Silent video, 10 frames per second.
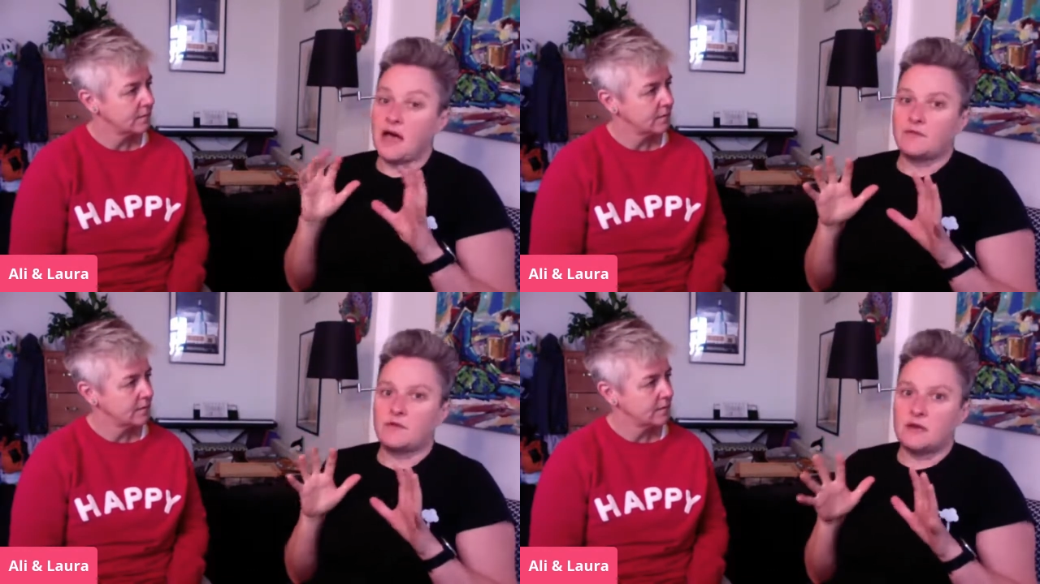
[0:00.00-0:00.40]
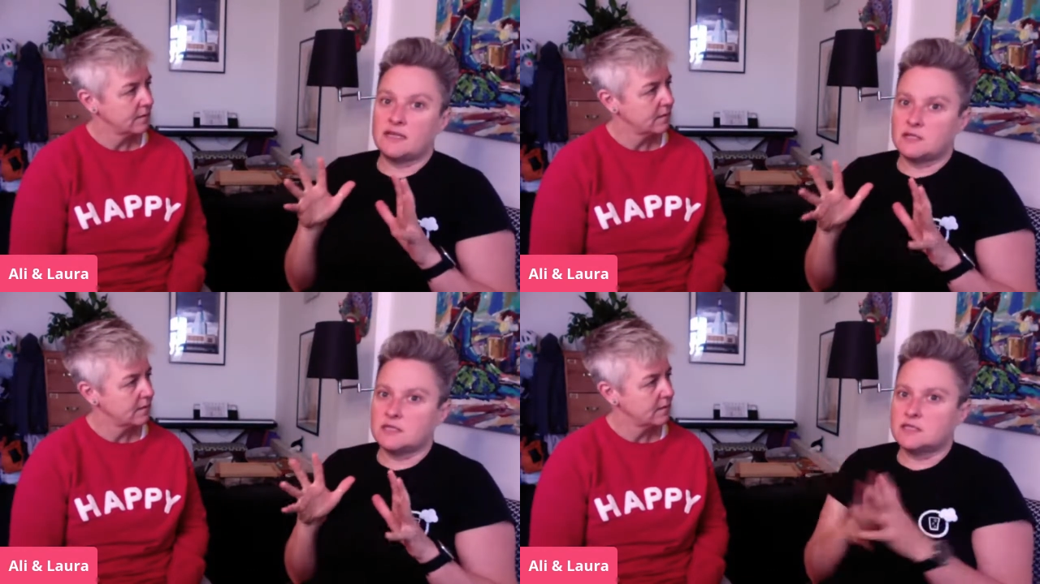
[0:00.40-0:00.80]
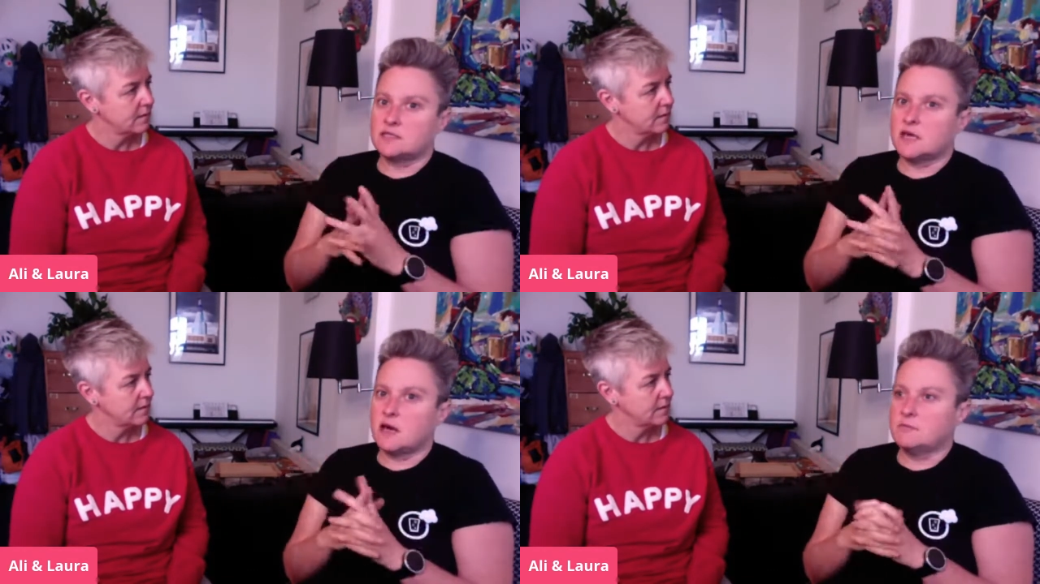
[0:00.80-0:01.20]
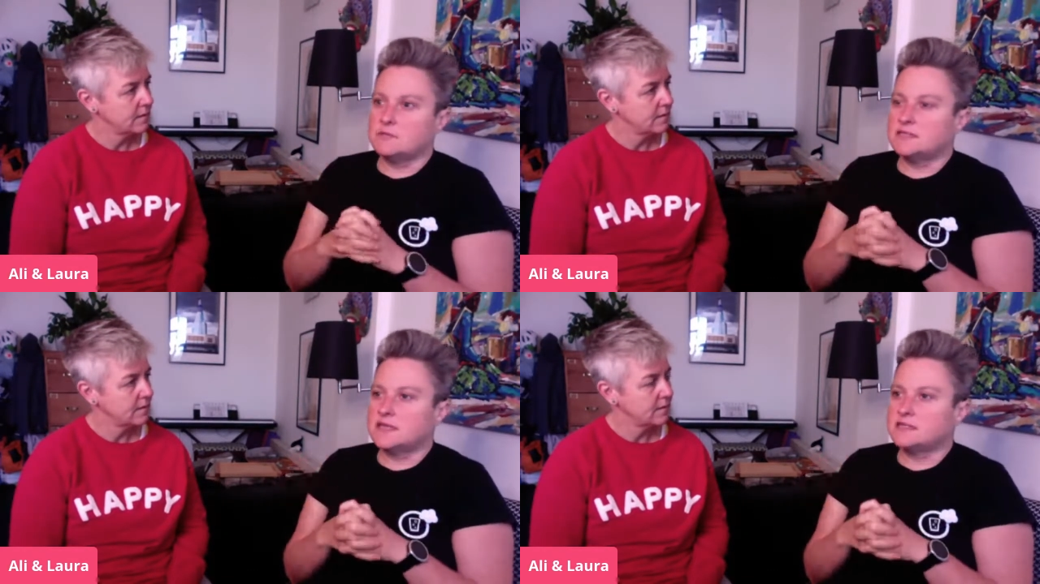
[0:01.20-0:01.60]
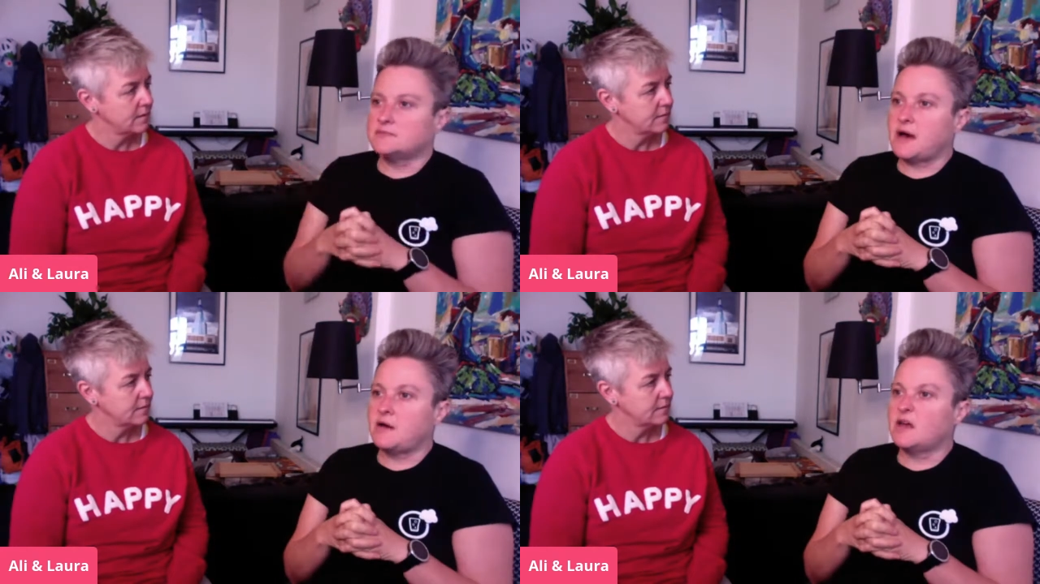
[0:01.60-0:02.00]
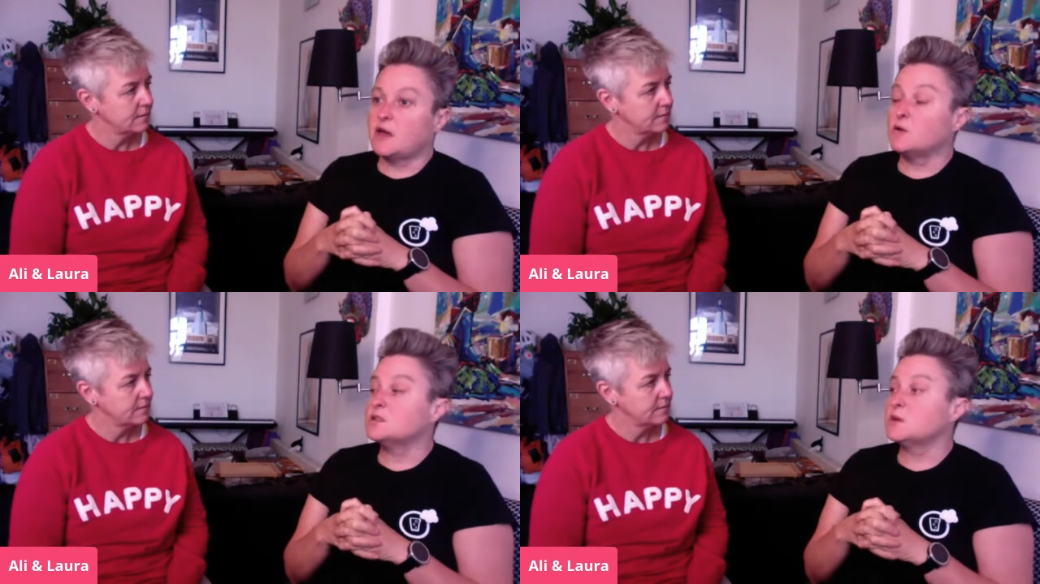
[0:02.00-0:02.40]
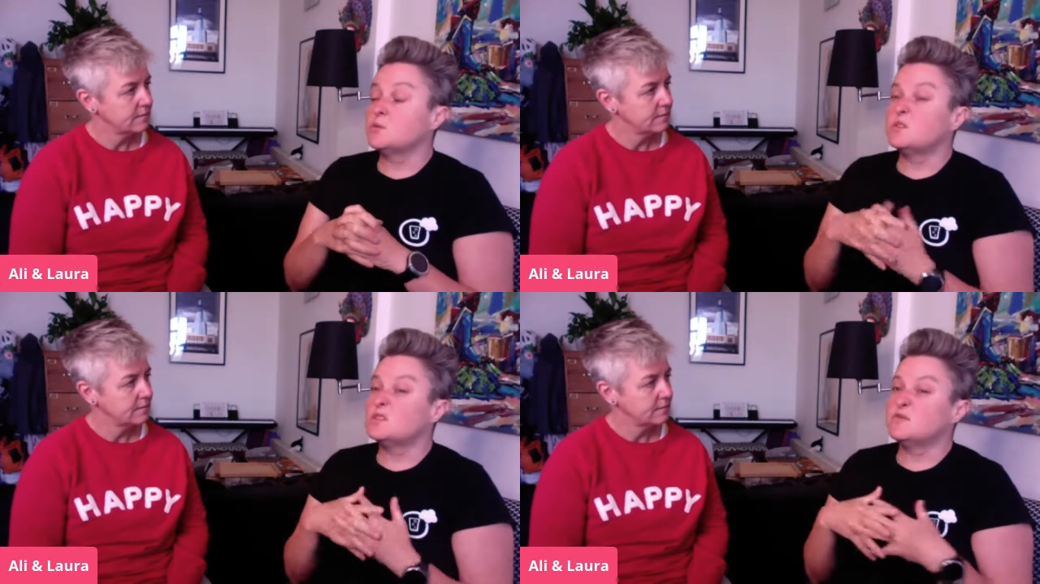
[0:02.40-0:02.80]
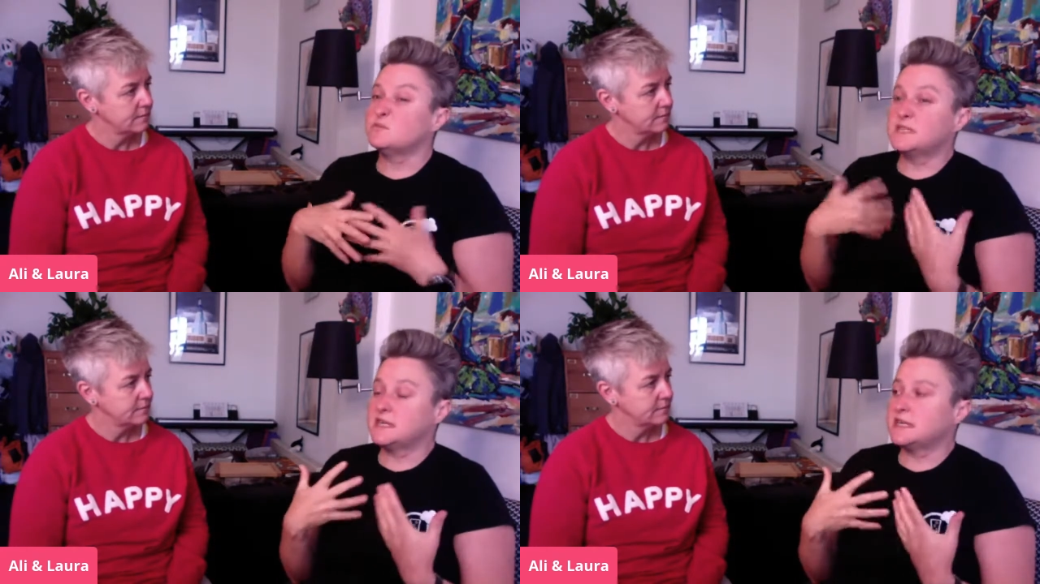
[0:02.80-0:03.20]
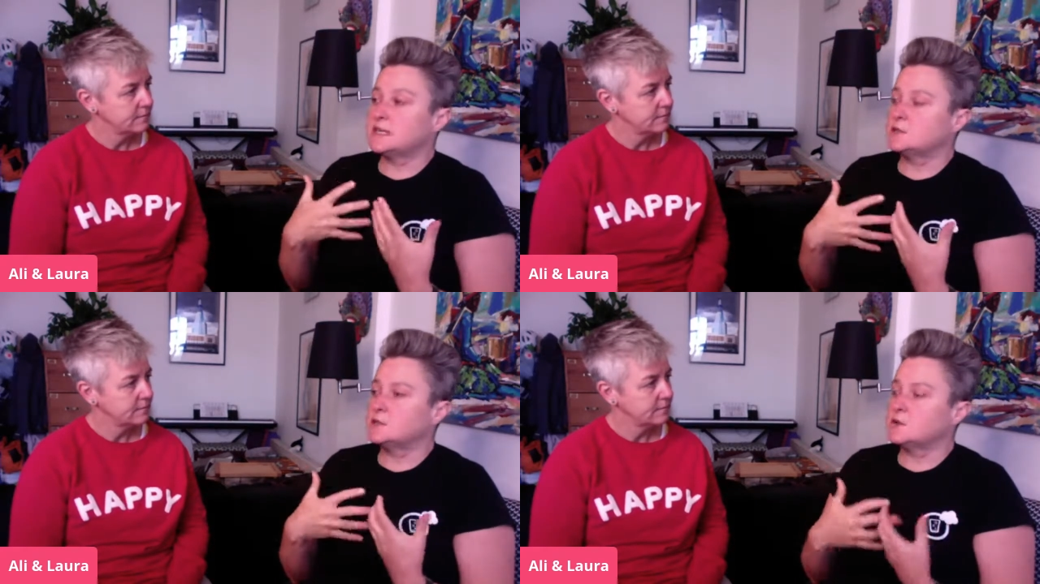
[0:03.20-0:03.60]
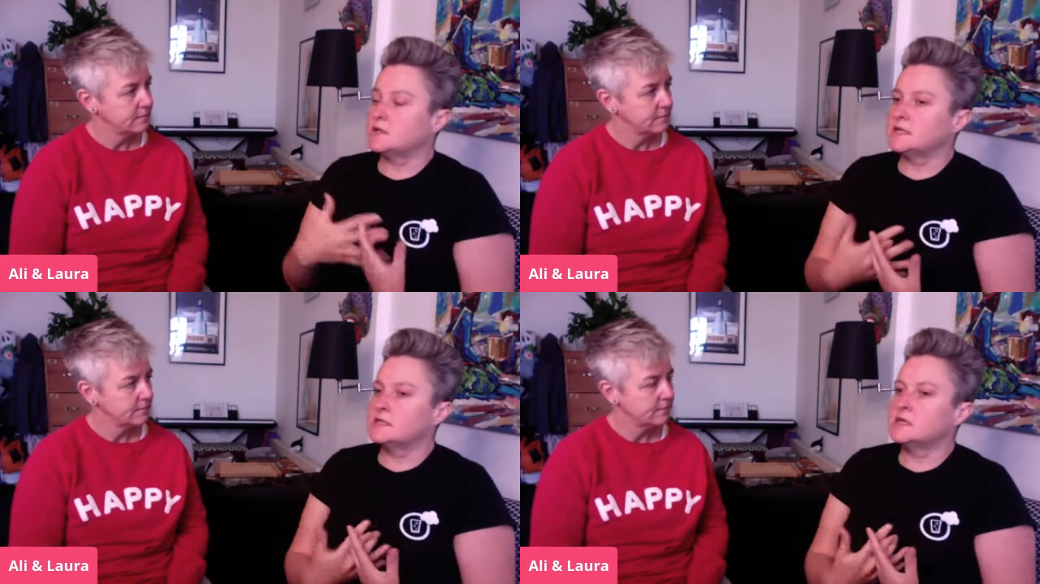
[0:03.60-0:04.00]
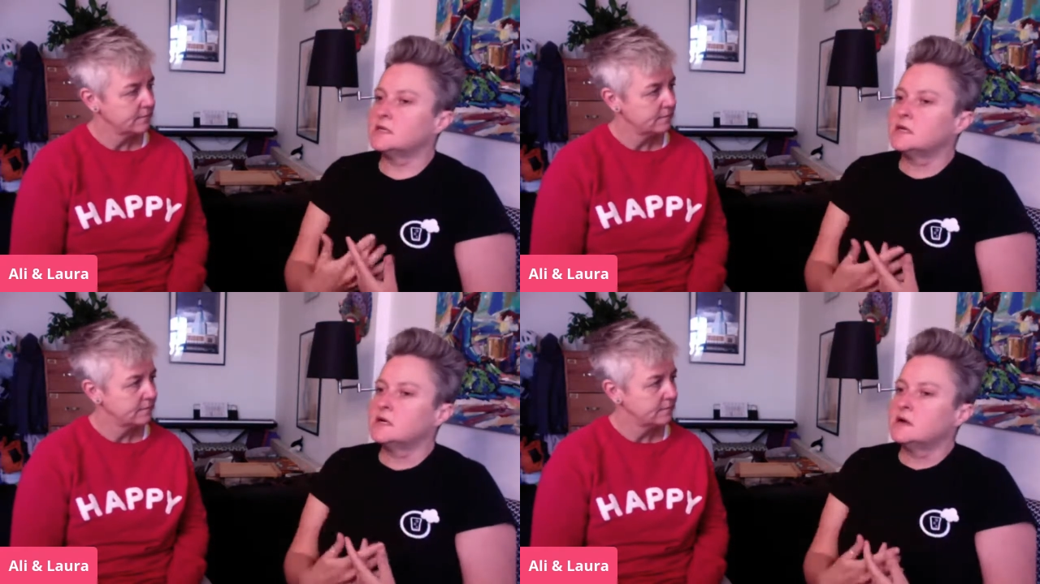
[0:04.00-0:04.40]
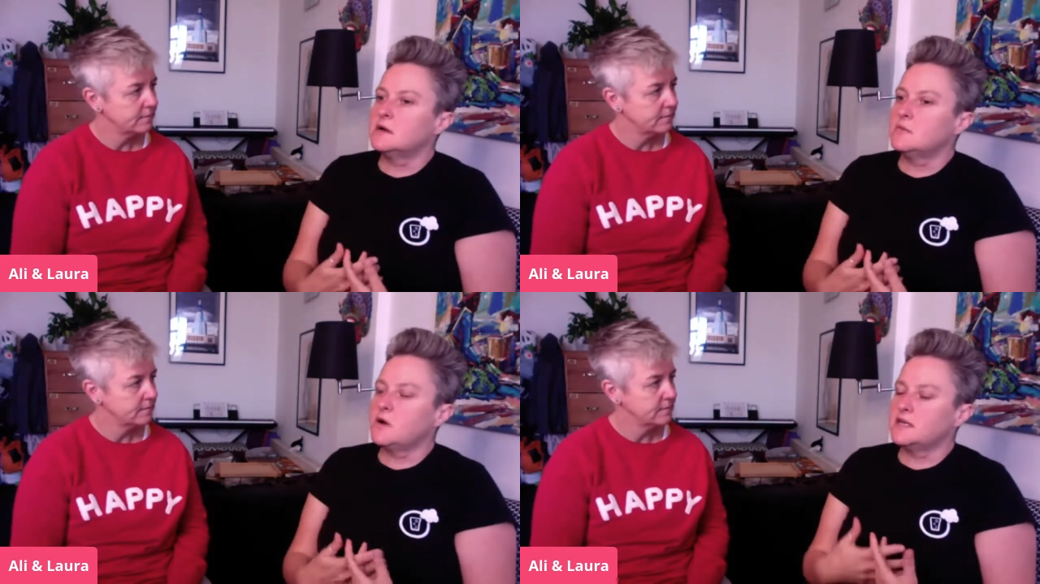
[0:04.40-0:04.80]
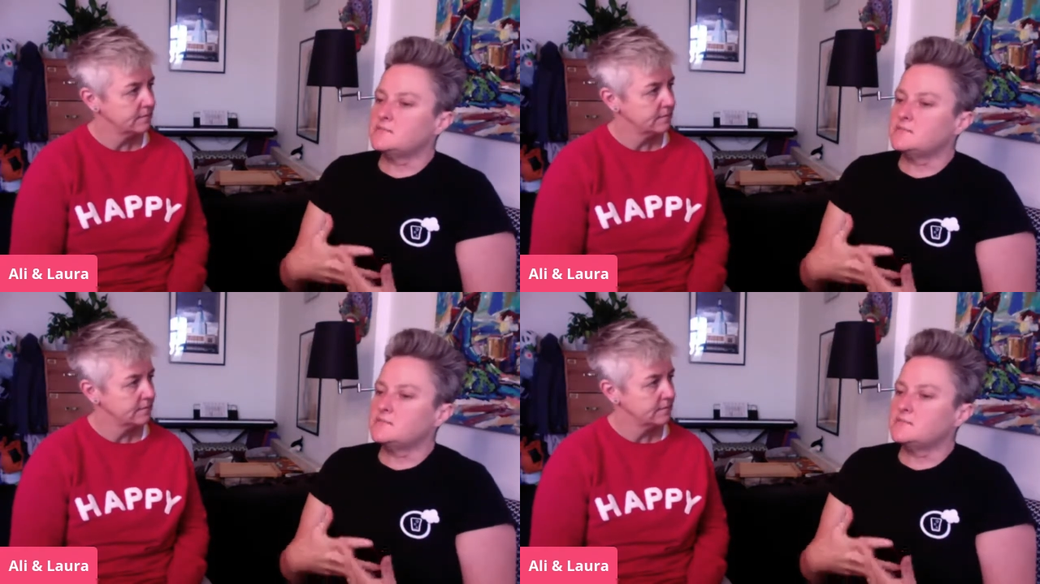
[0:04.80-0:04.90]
Speaker 1: have a religious um, sense about. And I also wouldn't have particularly enjoyed what is